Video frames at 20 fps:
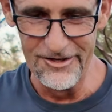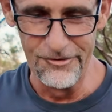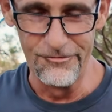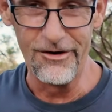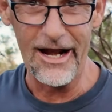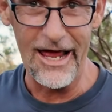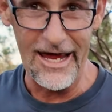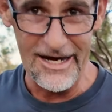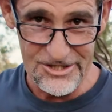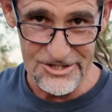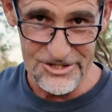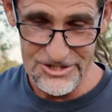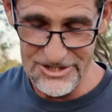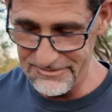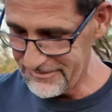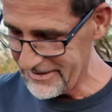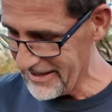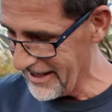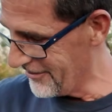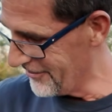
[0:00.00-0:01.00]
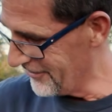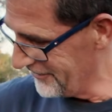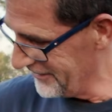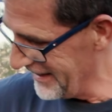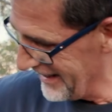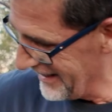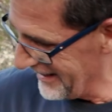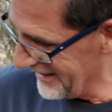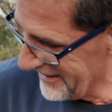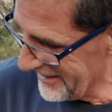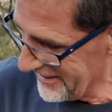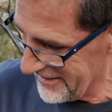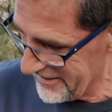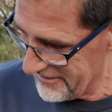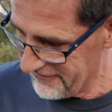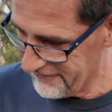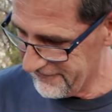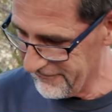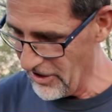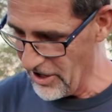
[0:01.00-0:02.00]
little relationship going on there
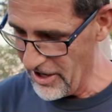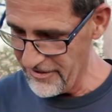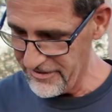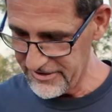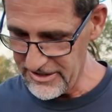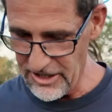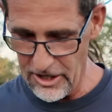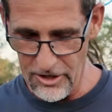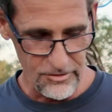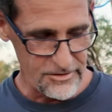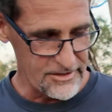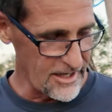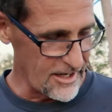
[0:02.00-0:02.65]
via the Gold